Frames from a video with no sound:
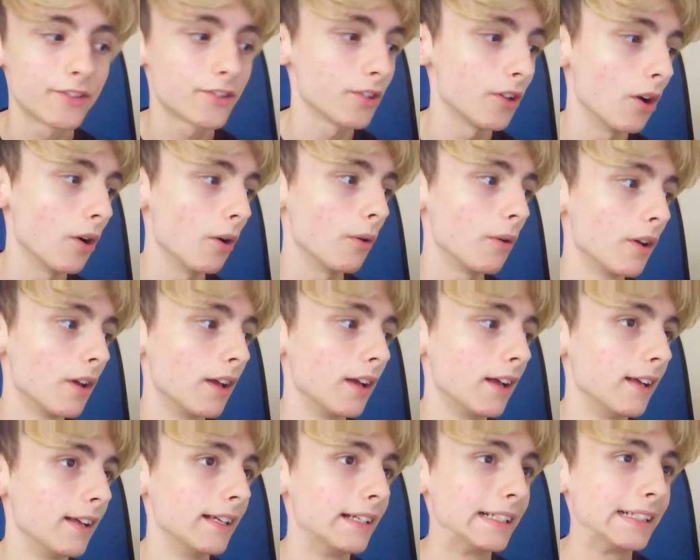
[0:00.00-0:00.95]
So
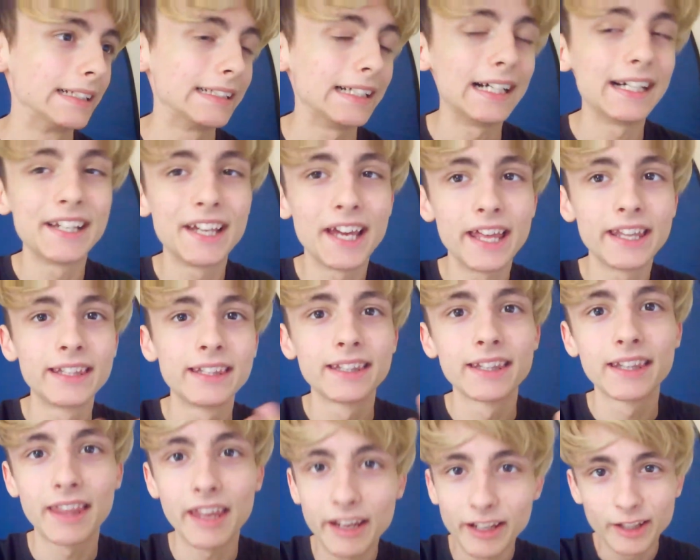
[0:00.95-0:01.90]
again,
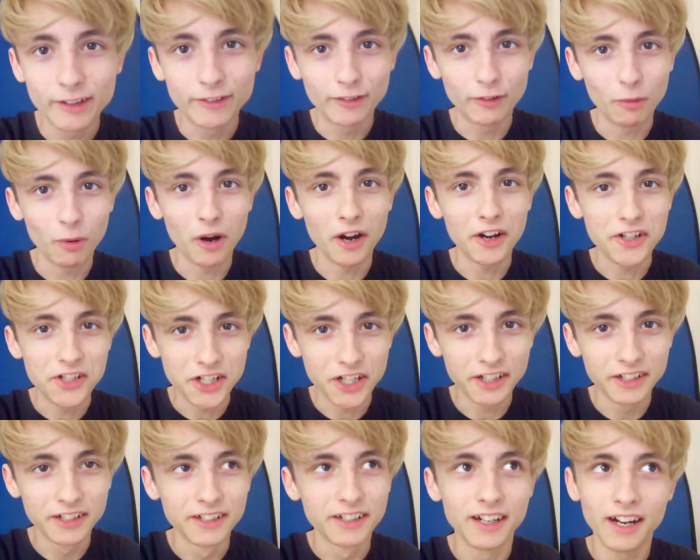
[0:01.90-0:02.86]
thank you for
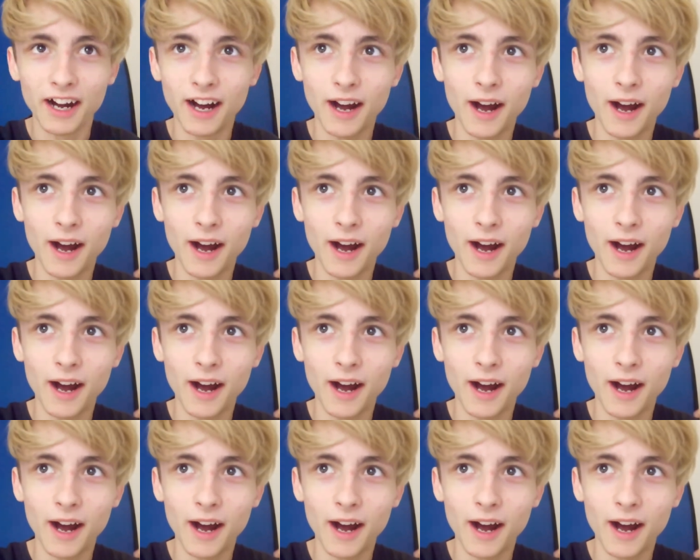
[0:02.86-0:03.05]
watching.